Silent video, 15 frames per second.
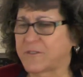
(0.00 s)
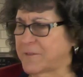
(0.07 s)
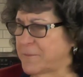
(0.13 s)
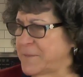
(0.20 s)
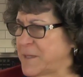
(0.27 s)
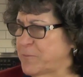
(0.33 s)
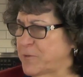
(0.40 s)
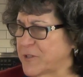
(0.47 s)

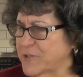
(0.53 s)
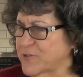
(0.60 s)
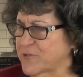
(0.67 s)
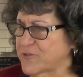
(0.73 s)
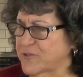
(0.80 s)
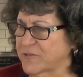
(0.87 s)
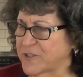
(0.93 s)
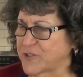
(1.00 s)
meatballs
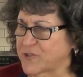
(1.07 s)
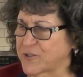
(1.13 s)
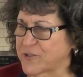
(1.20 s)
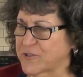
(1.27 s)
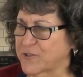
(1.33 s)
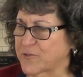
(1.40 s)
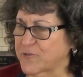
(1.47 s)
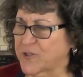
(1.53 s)
are
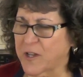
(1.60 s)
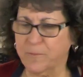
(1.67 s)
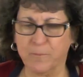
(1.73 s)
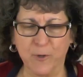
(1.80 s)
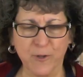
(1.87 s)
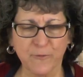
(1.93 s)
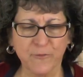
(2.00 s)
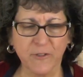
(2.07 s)
delicious. They're
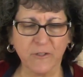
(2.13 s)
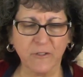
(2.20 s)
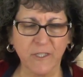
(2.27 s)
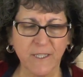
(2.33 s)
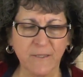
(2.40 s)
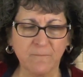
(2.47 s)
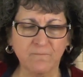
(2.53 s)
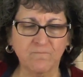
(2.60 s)
done
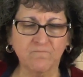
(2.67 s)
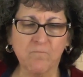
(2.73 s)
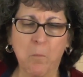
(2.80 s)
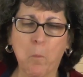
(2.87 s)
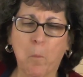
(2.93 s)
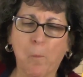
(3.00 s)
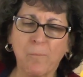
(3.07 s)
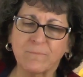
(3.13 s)
perfectly.
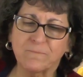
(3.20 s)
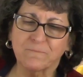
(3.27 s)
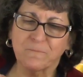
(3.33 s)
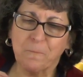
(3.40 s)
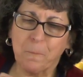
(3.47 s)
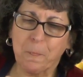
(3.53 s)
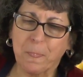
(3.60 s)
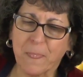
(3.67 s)

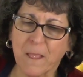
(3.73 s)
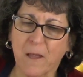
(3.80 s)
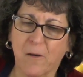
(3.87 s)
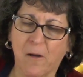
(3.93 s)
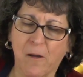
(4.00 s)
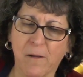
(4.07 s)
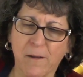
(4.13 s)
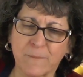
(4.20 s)

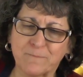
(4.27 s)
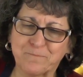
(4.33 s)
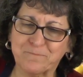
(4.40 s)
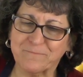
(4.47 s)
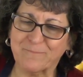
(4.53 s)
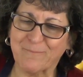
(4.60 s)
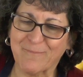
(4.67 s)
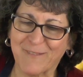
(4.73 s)

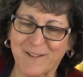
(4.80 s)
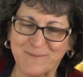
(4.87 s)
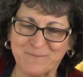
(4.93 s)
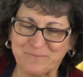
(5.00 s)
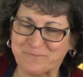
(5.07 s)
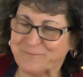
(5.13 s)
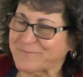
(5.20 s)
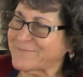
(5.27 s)

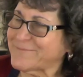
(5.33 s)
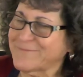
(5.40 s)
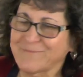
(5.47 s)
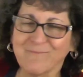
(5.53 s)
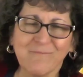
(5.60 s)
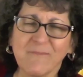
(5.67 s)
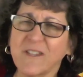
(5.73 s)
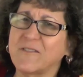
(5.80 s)

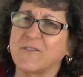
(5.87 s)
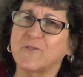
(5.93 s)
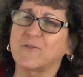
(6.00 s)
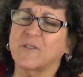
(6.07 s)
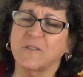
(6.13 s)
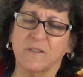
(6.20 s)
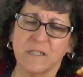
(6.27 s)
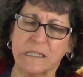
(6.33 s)
The
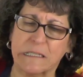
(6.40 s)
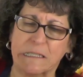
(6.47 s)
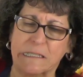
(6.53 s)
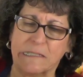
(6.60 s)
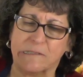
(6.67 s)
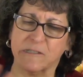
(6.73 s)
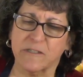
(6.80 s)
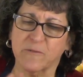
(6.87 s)

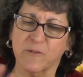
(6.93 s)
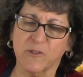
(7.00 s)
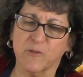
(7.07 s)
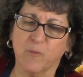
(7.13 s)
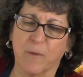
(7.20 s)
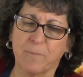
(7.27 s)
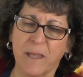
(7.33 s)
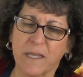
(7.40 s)
tzatziki is
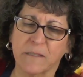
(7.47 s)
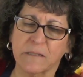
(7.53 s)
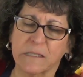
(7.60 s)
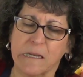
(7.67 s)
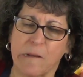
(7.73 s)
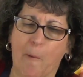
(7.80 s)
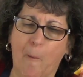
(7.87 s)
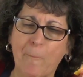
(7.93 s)
what makes
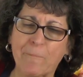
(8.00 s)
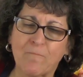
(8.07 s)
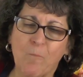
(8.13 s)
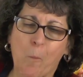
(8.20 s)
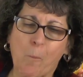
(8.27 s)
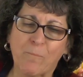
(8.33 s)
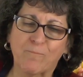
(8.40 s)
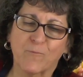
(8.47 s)
it.
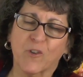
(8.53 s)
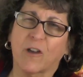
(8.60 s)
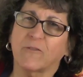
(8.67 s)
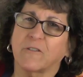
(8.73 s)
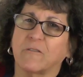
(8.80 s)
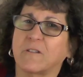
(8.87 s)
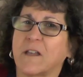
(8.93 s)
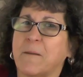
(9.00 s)
You
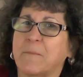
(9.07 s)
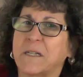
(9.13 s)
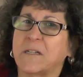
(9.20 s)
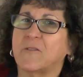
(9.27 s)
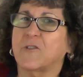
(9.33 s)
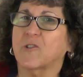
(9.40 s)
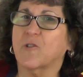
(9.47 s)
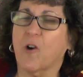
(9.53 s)
got the lemon
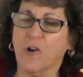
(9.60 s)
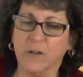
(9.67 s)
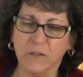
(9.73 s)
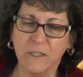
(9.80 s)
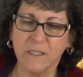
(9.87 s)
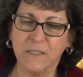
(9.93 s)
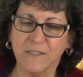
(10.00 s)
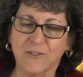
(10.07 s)
and the
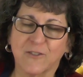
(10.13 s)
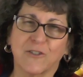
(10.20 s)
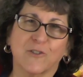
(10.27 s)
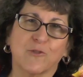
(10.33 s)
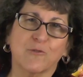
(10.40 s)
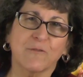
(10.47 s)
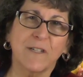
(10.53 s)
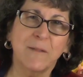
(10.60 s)
garlic,
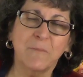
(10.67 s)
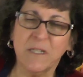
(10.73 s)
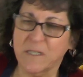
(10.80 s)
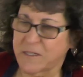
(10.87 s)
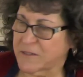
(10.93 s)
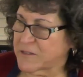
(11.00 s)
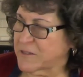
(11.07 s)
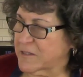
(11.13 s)
the
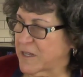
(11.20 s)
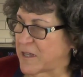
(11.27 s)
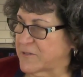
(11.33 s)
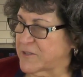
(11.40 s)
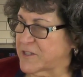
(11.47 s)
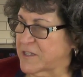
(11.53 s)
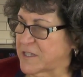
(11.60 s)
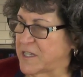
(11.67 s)
creaminess
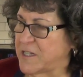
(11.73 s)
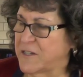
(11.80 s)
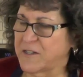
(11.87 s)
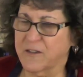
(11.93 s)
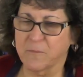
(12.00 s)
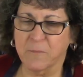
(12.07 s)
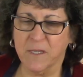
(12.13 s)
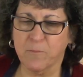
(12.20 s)
against the heat
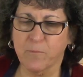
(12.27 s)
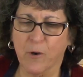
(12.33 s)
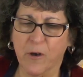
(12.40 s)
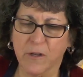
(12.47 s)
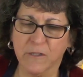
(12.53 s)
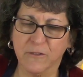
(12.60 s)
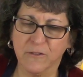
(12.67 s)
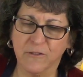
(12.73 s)
of the
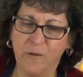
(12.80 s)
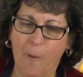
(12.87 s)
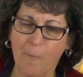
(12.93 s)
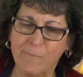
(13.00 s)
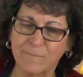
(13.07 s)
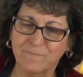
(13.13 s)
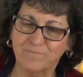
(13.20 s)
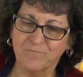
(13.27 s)
meatballs.
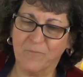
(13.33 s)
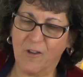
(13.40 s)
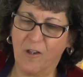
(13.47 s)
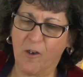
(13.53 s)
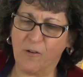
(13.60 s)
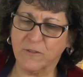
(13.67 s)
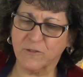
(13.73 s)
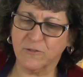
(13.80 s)

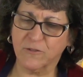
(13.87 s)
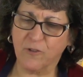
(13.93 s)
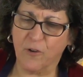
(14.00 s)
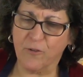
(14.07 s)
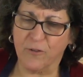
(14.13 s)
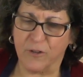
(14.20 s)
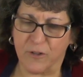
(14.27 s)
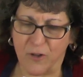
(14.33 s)
Oh, it's
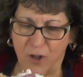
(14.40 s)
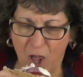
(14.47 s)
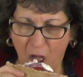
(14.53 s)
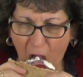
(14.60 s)
so good.